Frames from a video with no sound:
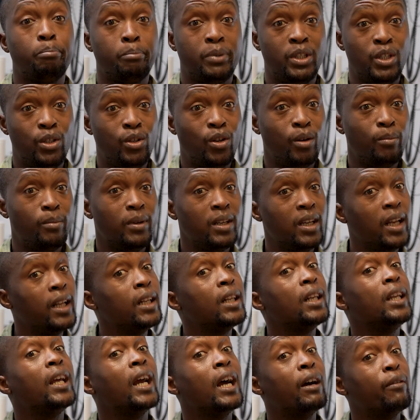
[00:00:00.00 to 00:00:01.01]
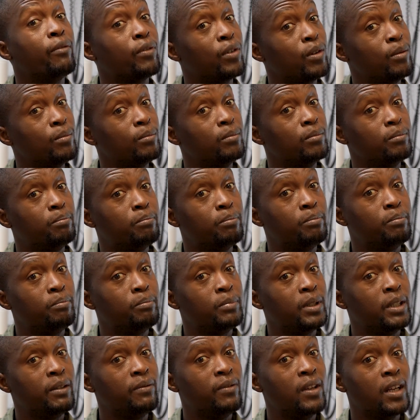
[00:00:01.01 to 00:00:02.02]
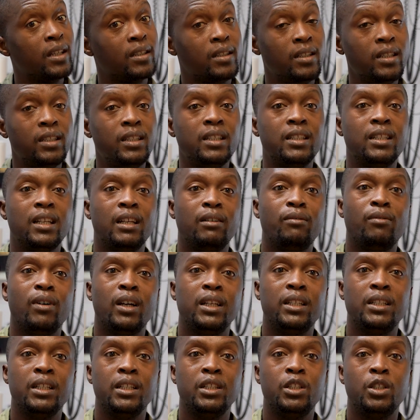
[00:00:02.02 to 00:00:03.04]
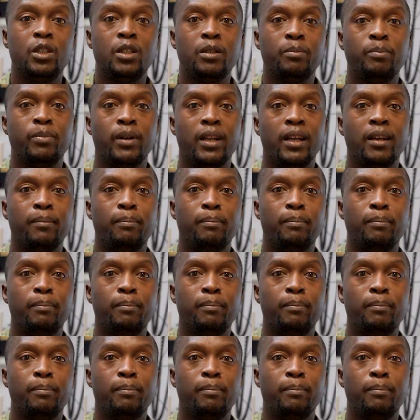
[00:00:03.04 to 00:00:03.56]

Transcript: predominantly are from previously disadvantaged